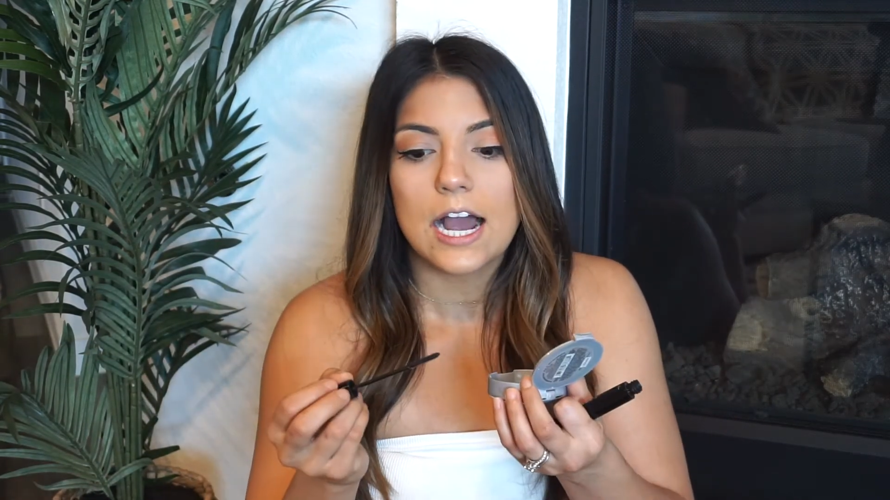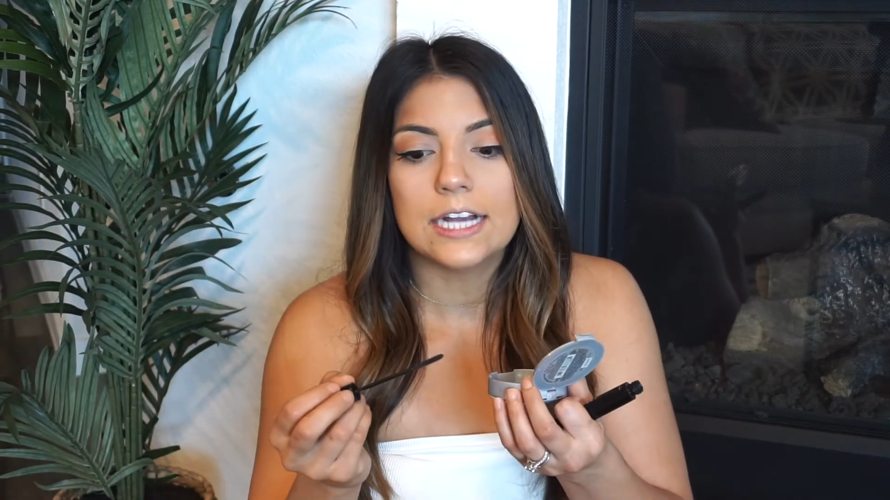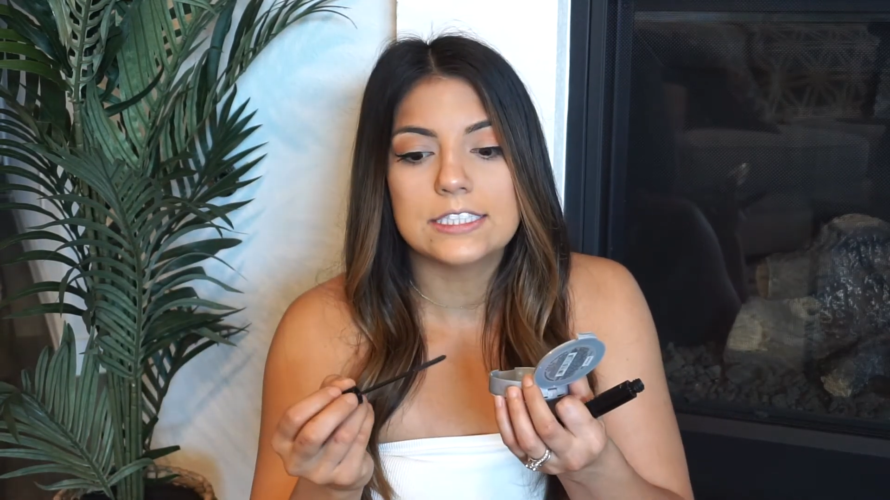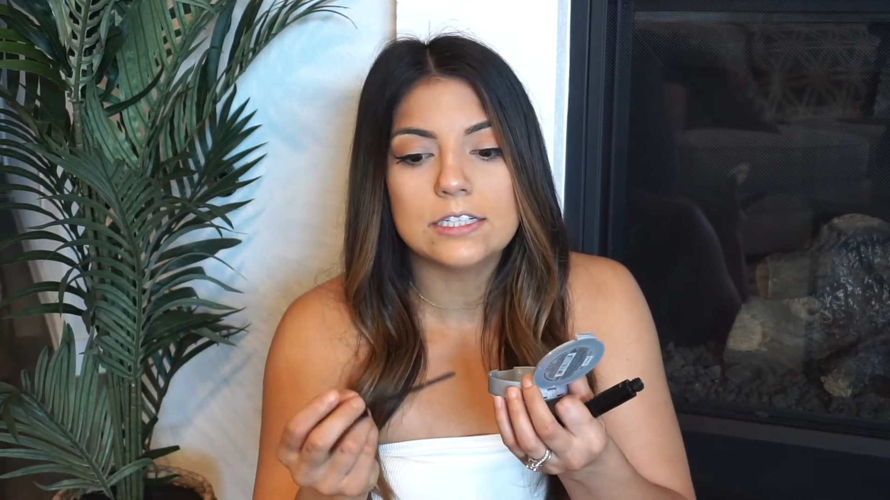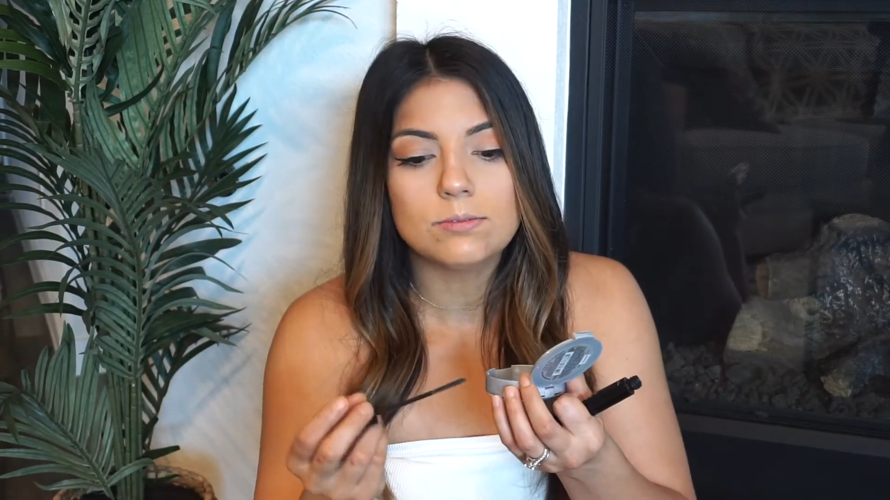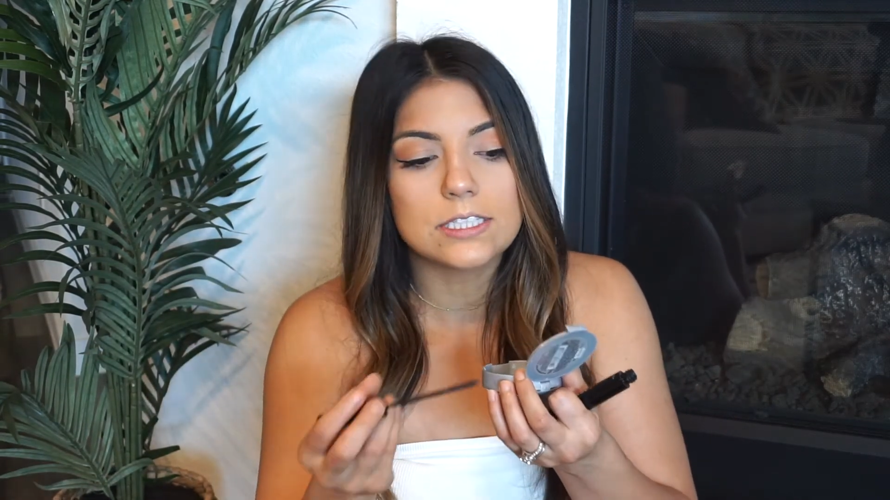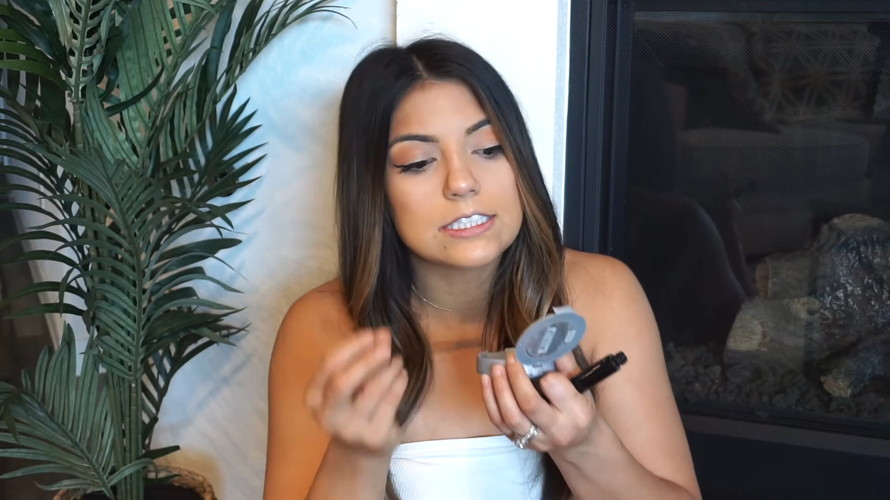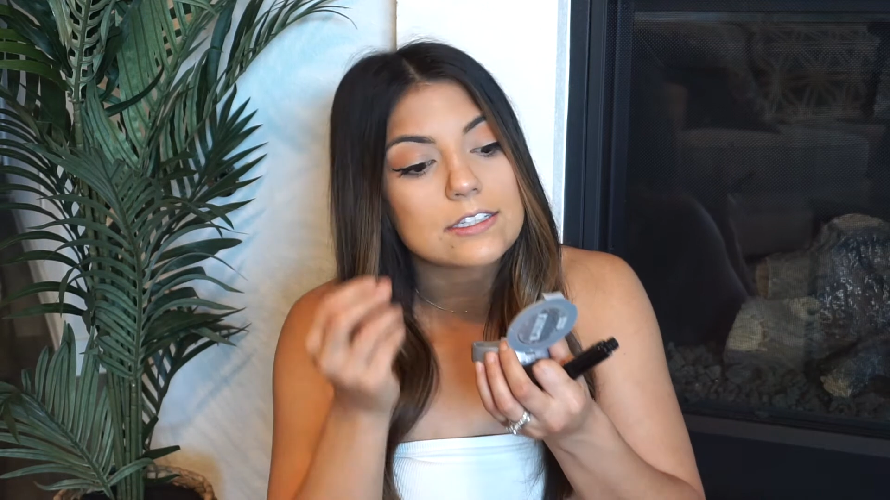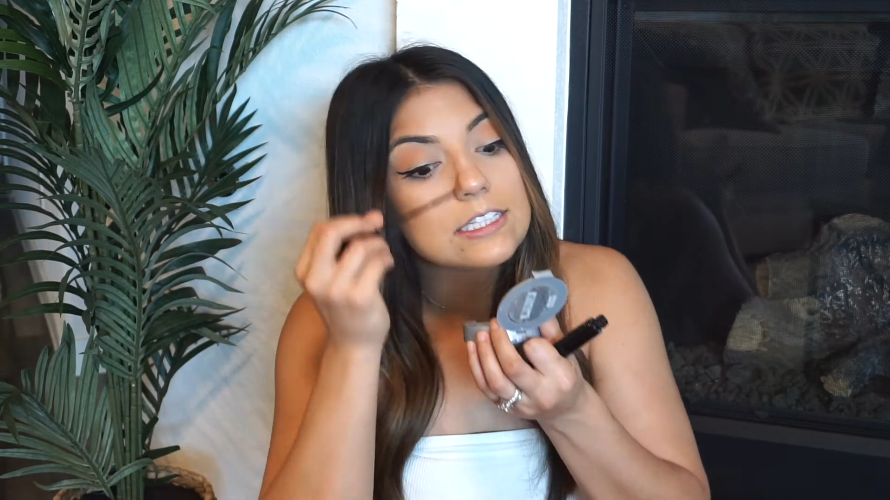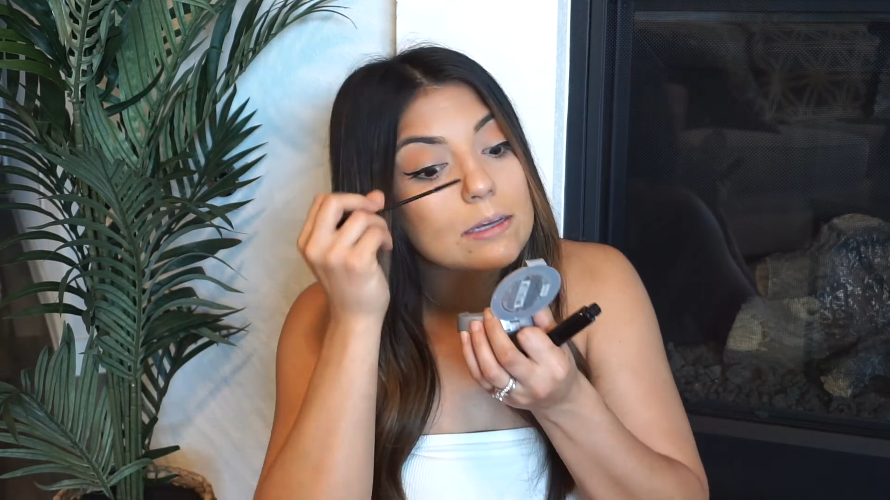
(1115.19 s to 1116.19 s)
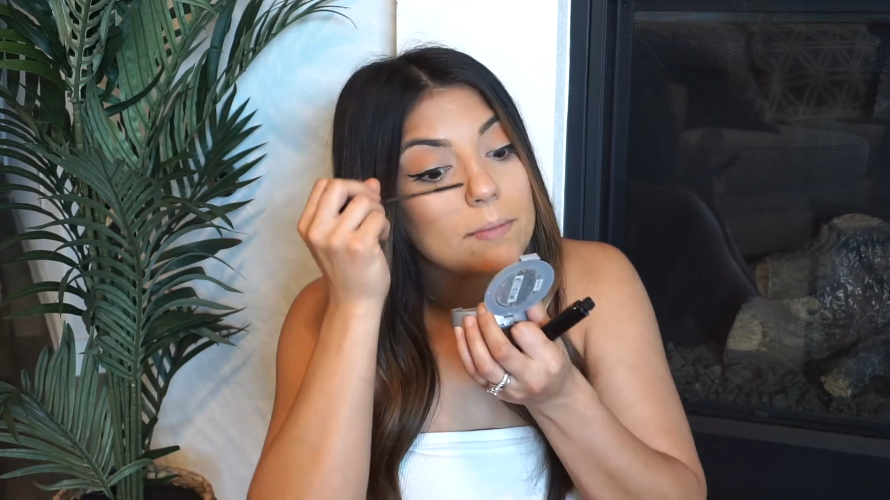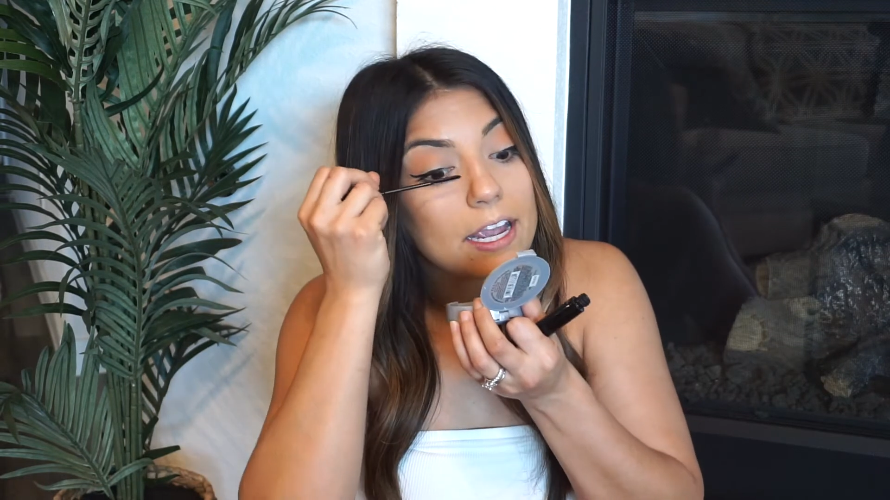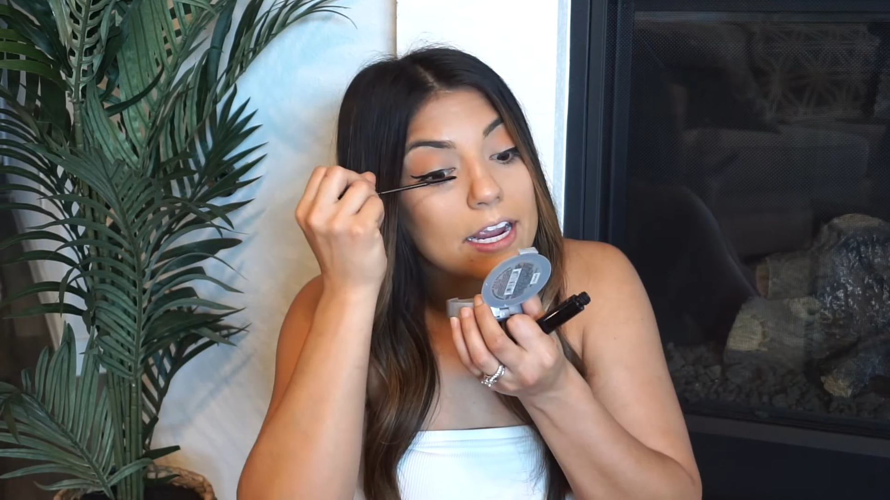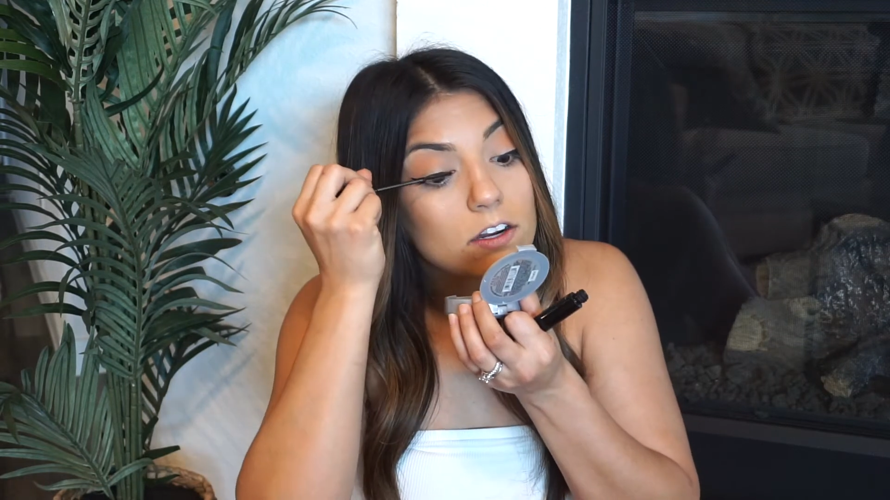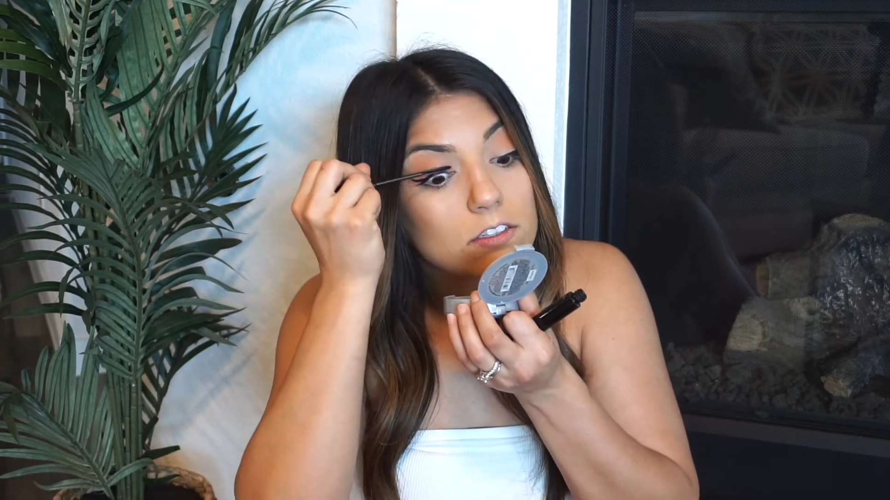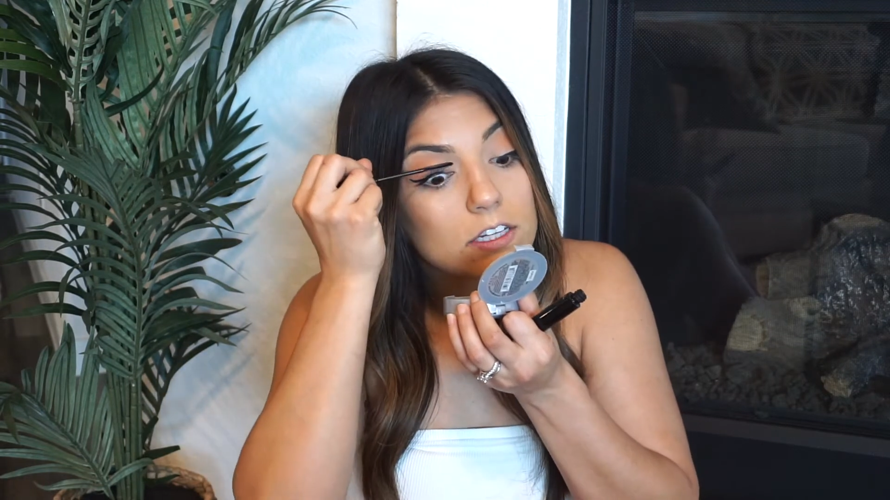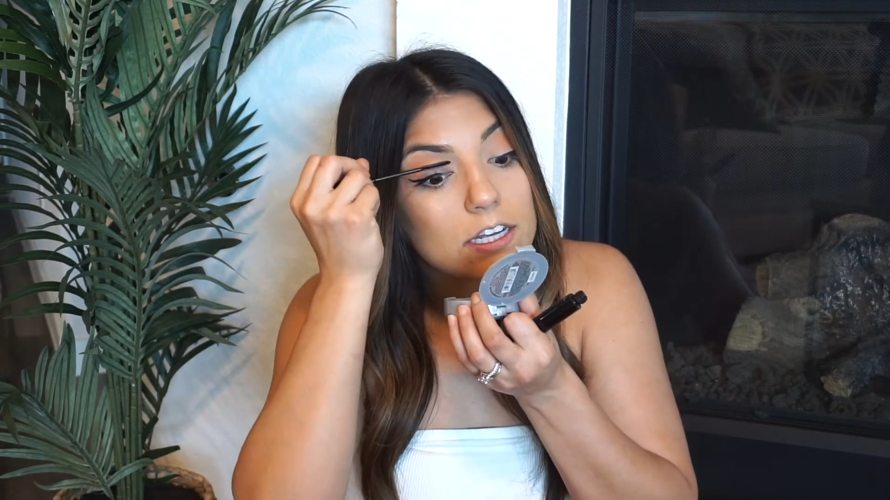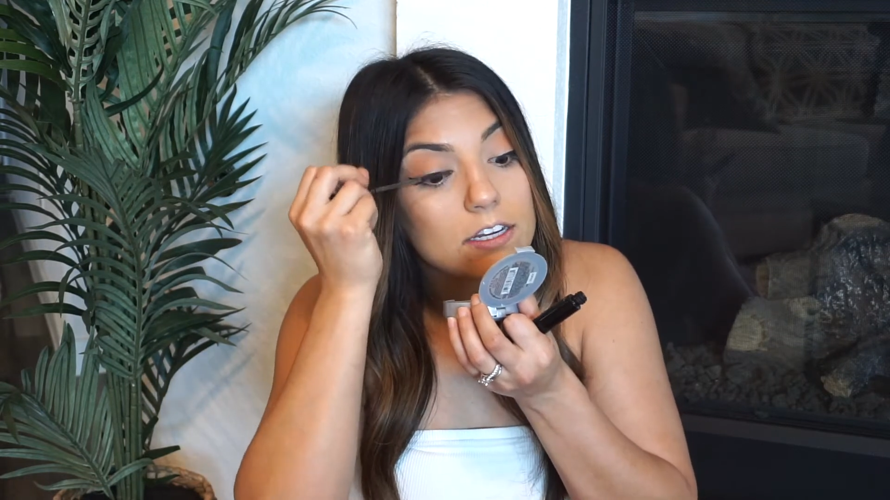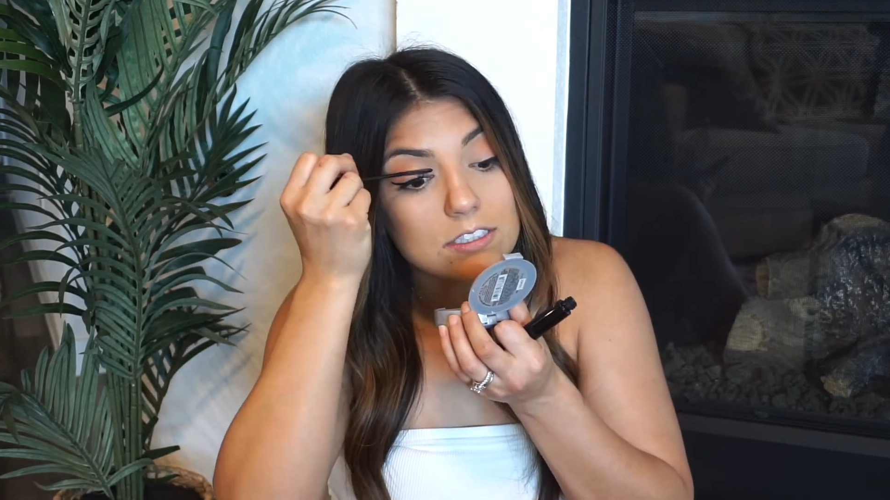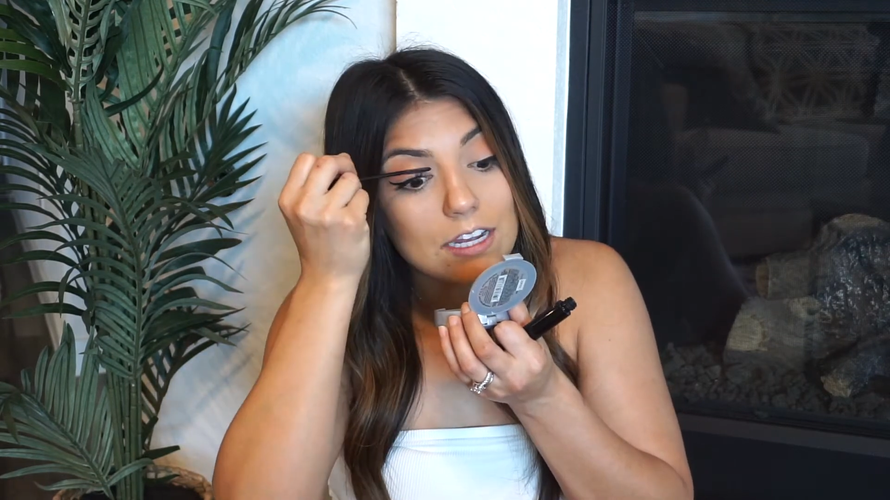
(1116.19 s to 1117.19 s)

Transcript: I did recently get my hair done,